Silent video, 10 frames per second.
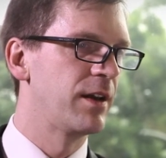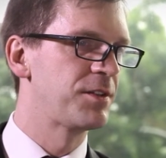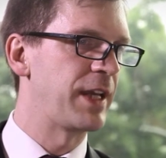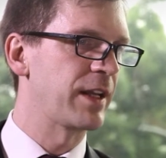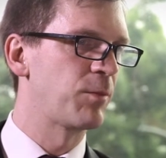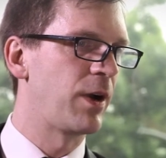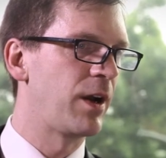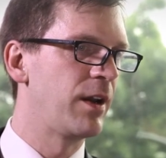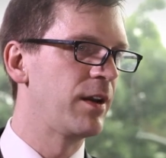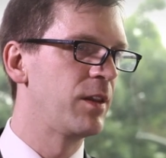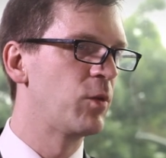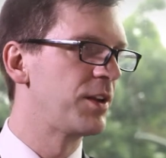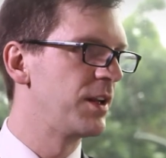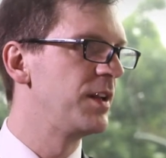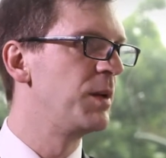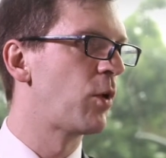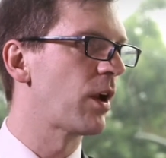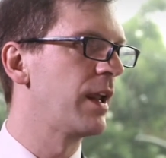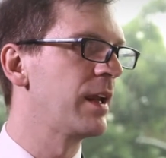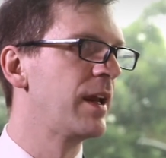tackled by the volatility
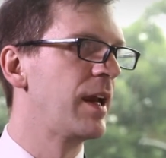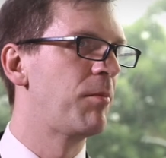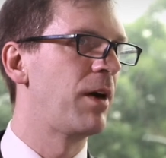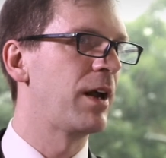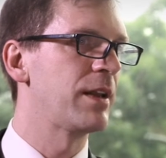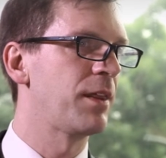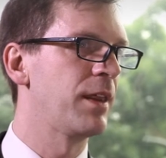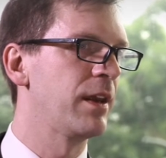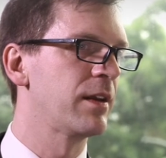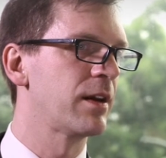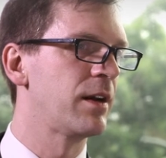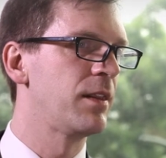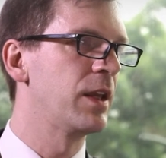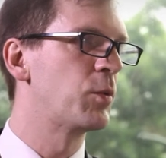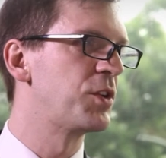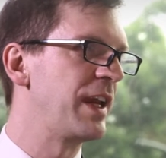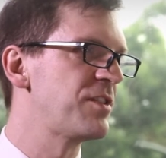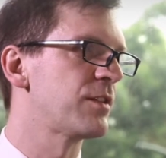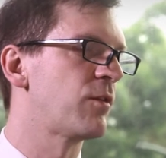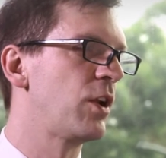modeling, but I think the
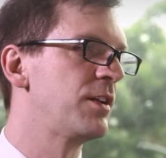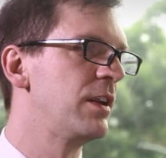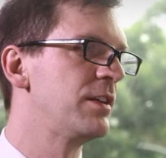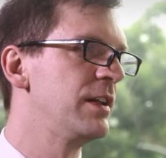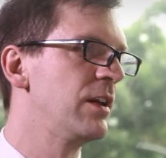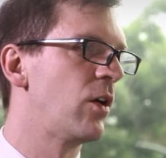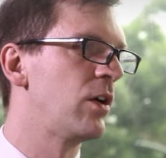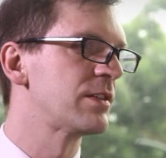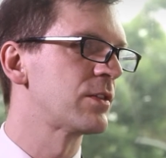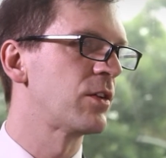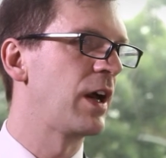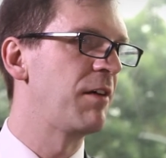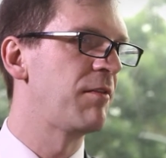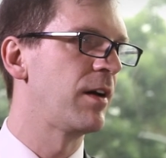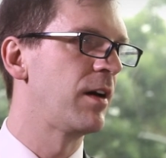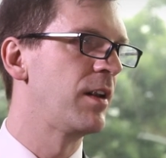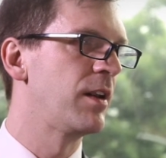quotations of volatility also have a